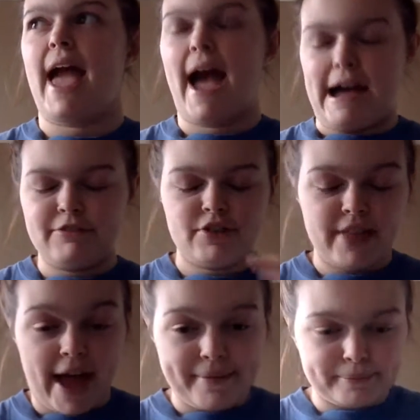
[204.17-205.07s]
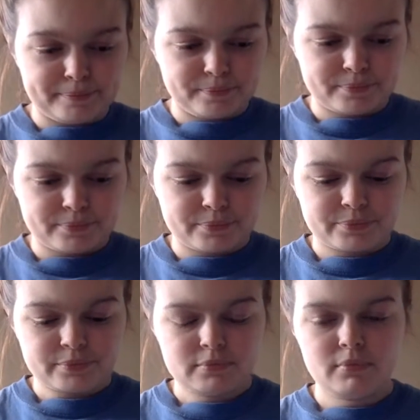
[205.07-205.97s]
after that,
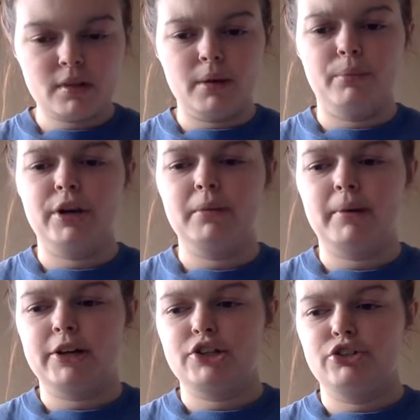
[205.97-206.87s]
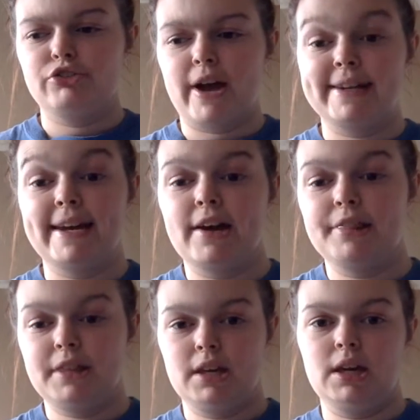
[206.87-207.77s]
pretty much you find
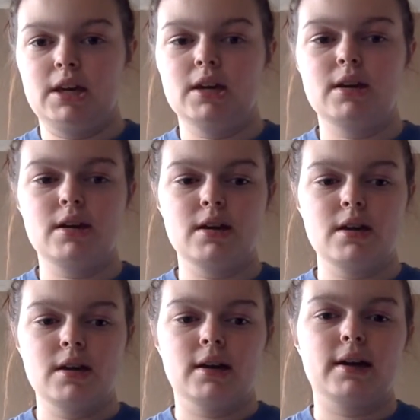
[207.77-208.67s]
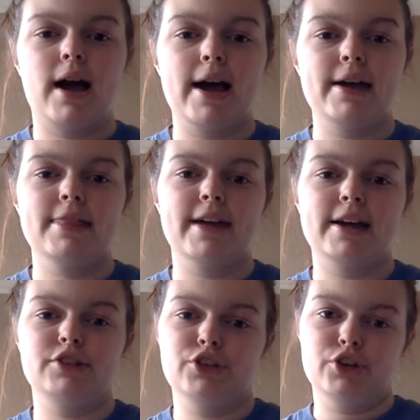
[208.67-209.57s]
out the guy
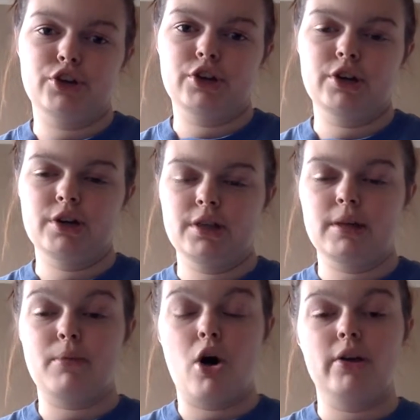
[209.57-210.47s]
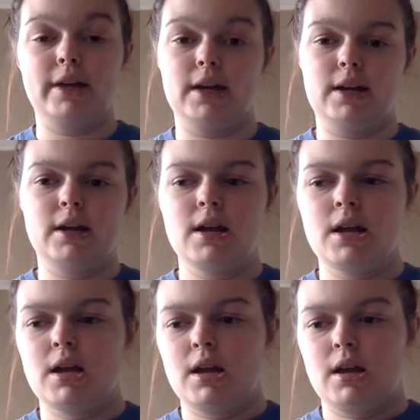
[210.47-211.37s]
that took them all in.
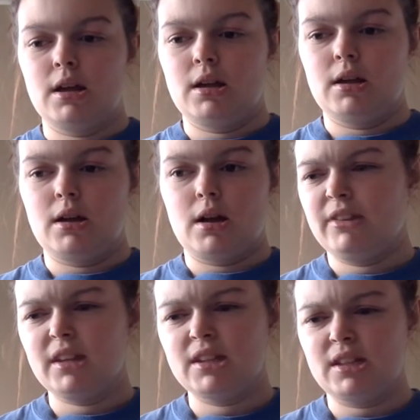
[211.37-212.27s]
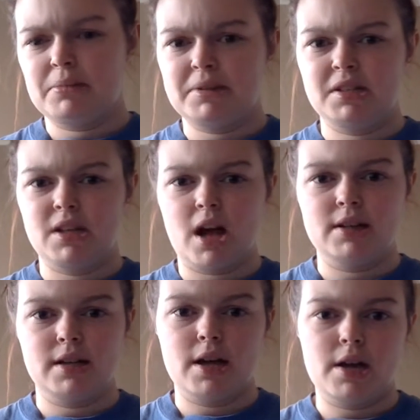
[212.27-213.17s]
I feel like his name is
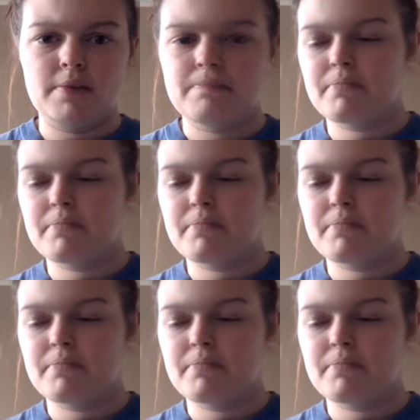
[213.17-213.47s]
Dante.